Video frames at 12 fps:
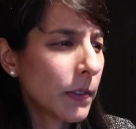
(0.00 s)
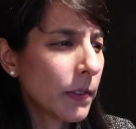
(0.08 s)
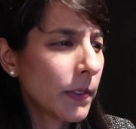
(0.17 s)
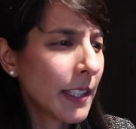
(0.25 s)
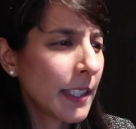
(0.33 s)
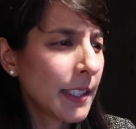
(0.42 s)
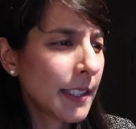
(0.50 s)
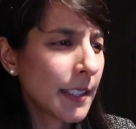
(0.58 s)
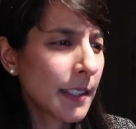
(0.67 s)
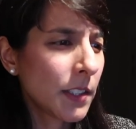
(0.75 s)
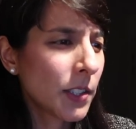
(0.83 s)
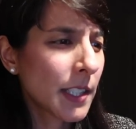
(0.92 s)
Venus
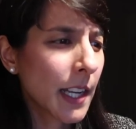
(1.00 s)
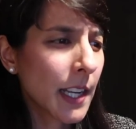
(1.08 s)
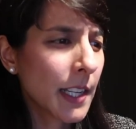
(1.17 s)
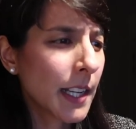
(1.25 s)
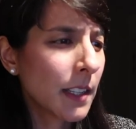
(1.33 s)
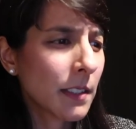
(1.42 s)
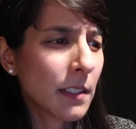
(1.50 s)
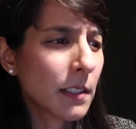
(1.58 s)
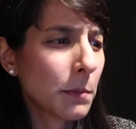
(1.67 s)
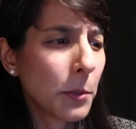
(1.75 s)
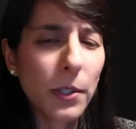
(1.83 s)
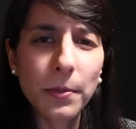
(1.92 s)
is in your second house. This
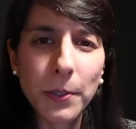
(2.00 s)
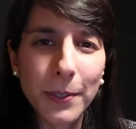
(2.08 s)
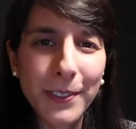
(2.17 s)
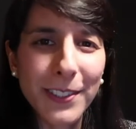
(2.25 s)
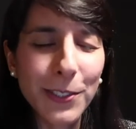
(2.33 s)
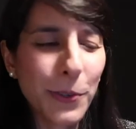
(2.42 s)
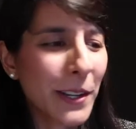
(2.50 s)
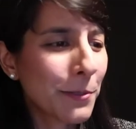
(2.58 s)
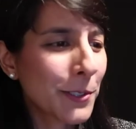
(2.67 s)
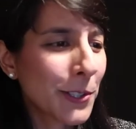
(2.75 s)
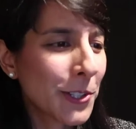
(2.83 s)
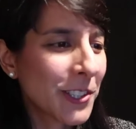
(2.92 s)
is beautiful. It's great
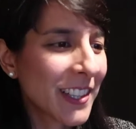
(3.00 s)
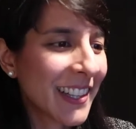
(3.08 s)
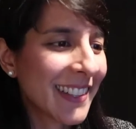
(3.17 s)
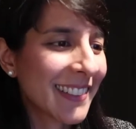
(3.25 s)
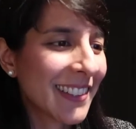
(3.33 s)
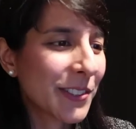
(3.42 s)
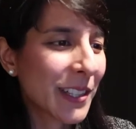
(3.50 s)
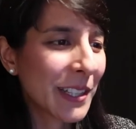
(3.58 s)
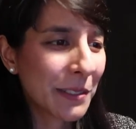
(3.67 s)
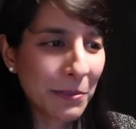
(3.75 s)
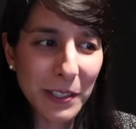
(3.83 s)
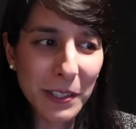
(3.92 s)
for socializing,
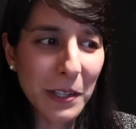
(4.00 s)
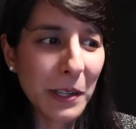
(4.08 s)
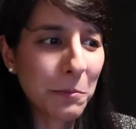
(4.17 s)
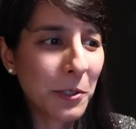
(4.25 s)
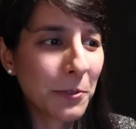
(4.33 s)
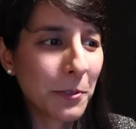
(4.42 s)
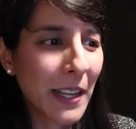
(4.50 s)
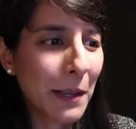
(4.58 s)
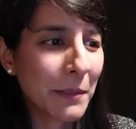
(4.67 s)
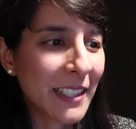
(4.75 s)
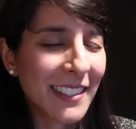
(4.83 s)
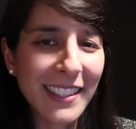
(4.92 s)
great for time with
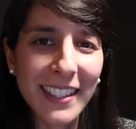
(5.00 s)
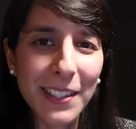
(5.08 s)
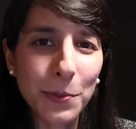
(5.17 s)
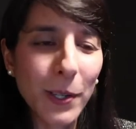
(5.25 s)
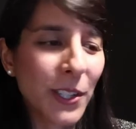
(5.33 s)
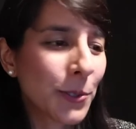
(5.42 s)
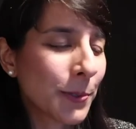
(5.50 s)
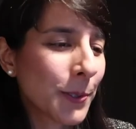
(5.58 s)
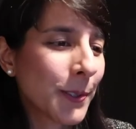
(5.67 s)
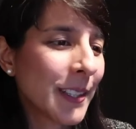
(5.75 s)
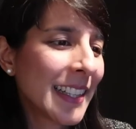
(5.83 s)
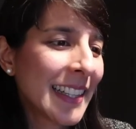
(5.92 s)
family. So that's wonderful.